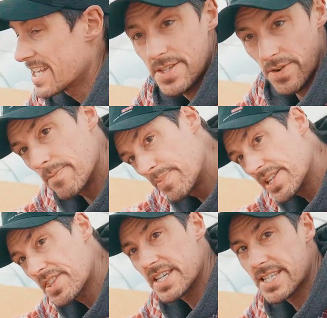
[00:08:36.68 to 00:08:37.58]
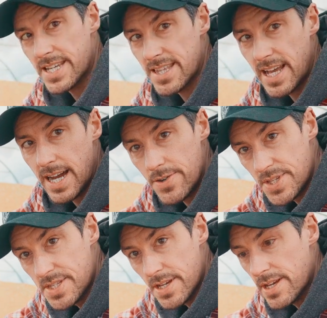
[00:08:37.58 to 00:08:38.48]
So I built this little
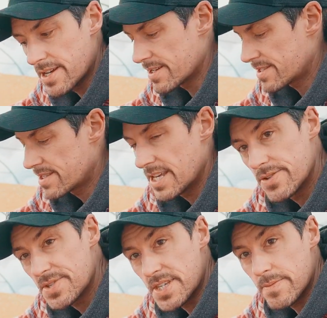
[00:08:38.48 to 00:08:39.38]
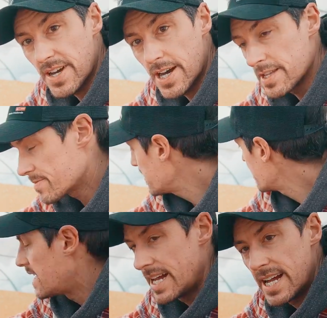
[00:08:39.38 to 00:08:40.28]
house that you see behind me,
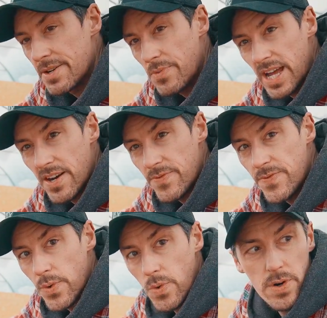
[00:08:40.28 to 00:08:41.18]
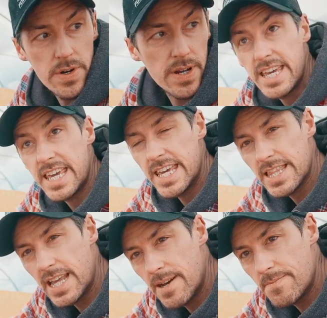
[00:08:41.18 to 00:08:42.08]
and we have 4 heat
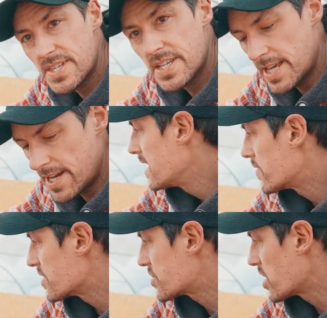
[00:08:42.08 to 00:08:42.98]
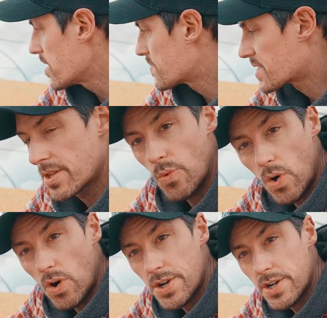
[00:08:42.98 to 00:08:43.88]
lamps in there, which keeps the
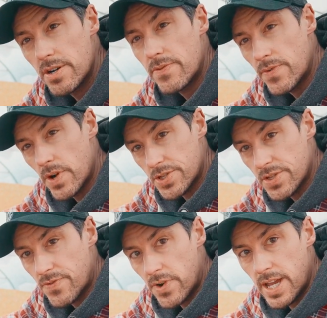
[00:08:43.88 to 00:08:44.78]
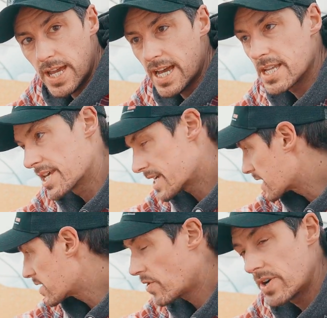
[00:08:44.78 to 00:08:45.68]
water frost-free, and they
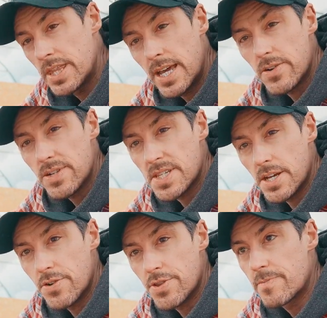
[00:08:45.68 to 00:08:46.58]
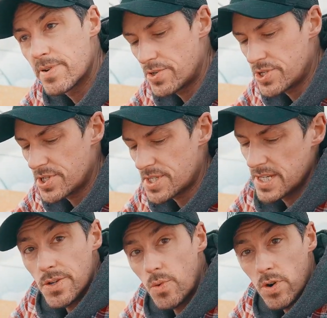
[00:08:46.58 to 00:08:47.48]
can go in there and sit on their perches
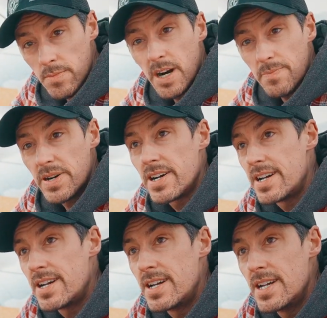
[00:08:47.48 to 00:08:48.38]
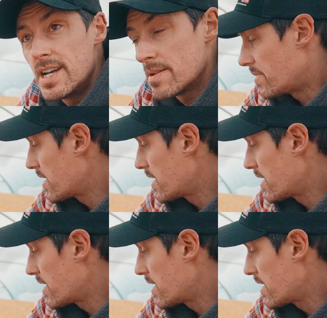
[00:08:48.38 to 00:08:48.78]
to warm up. But